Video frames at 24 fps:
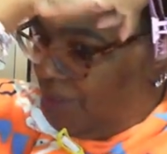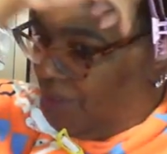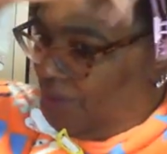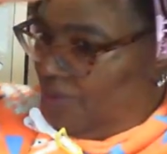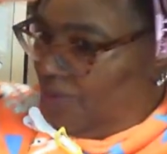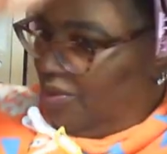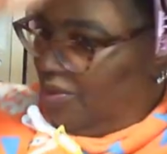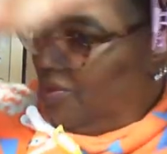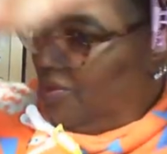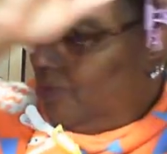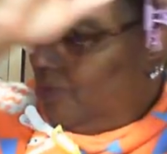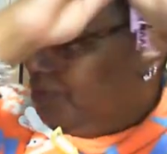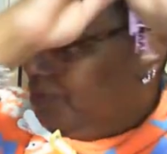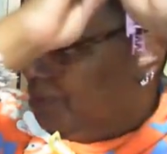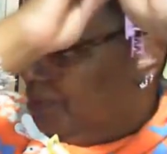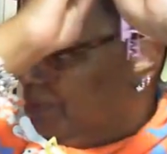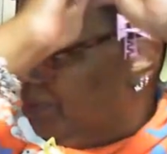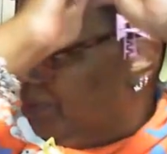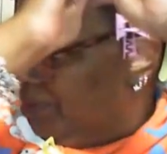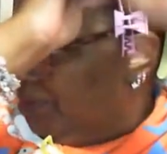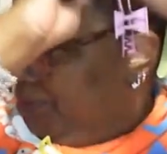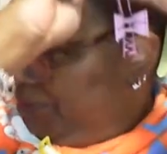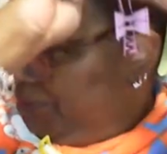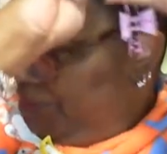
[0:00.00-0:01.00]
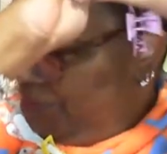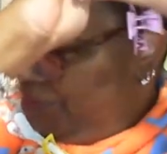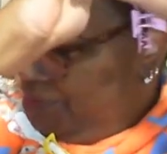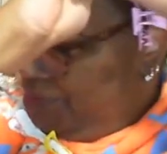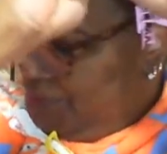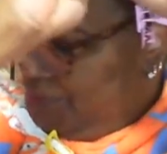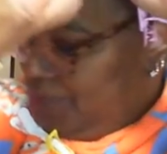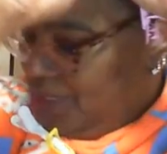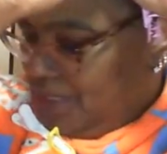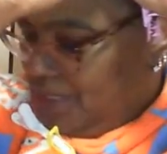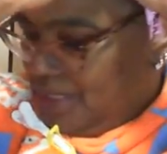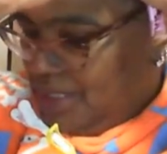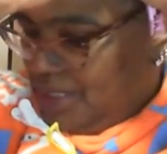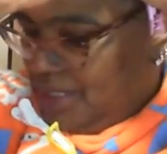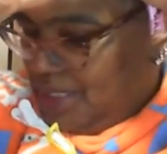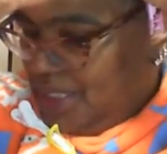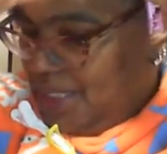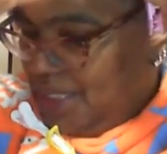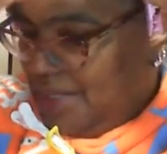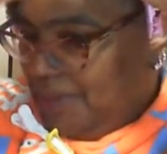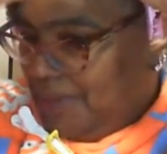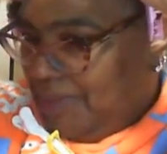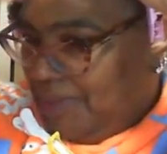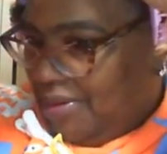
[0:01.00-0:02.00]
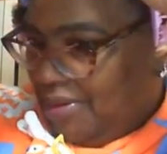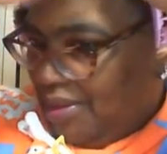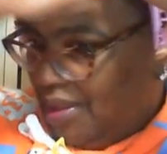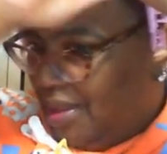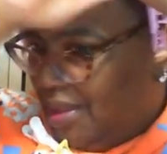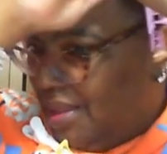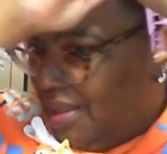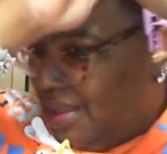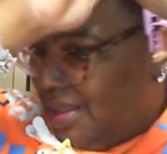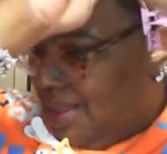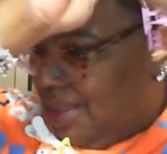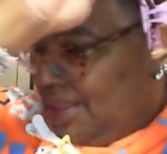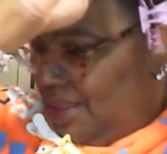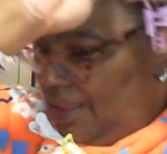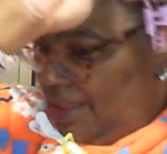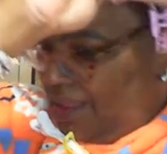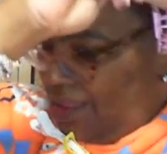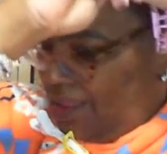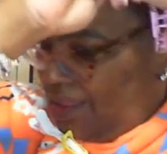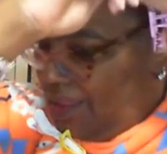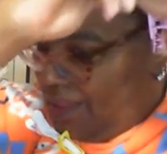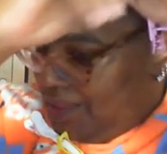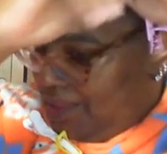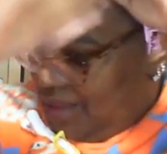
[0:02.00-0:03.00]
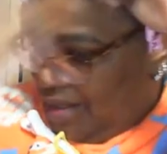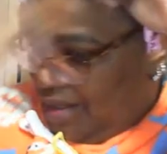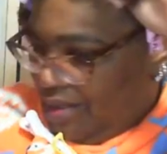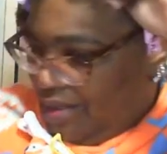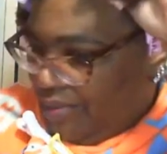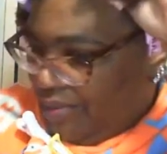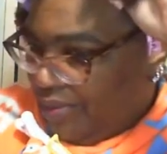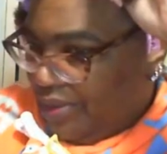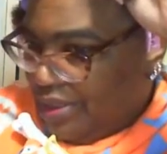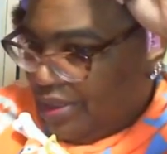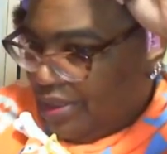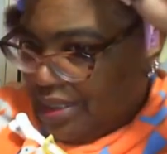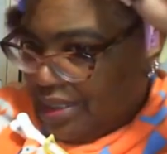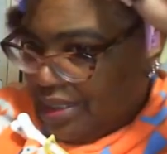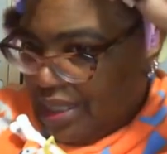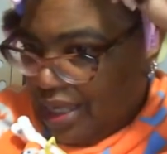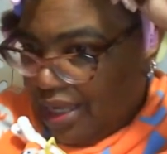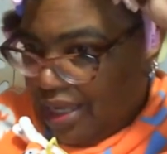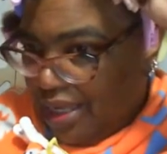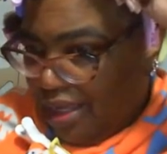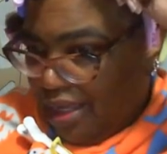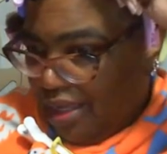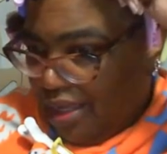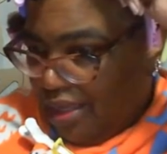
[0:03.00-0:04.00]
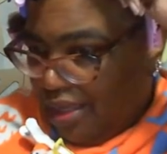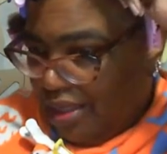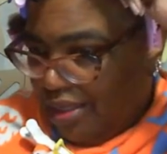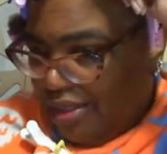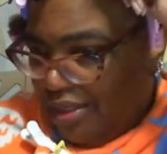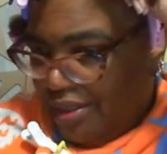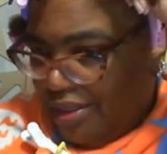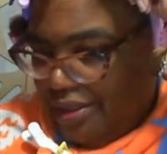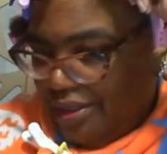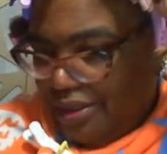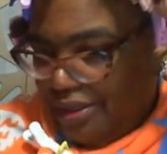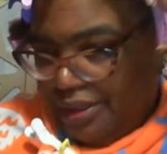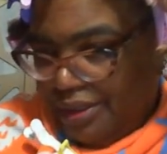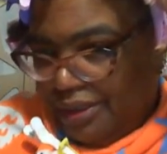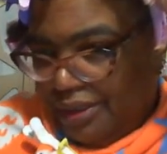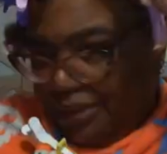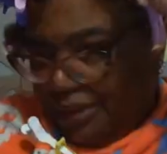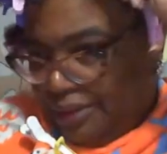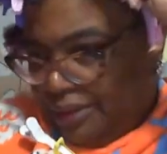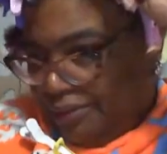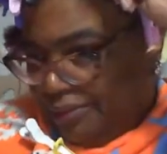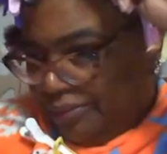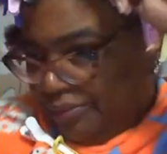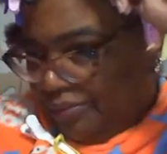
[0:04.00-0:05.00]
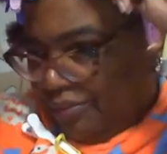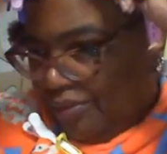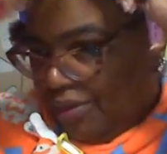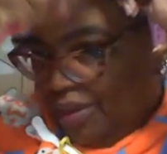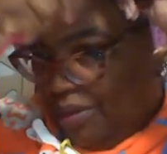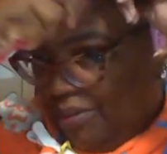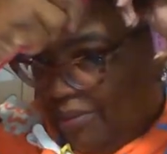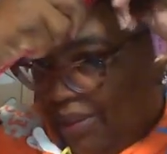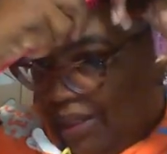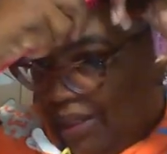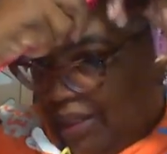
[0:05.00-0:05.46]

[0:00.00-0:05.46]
going from the root to the tip, and then I want to take my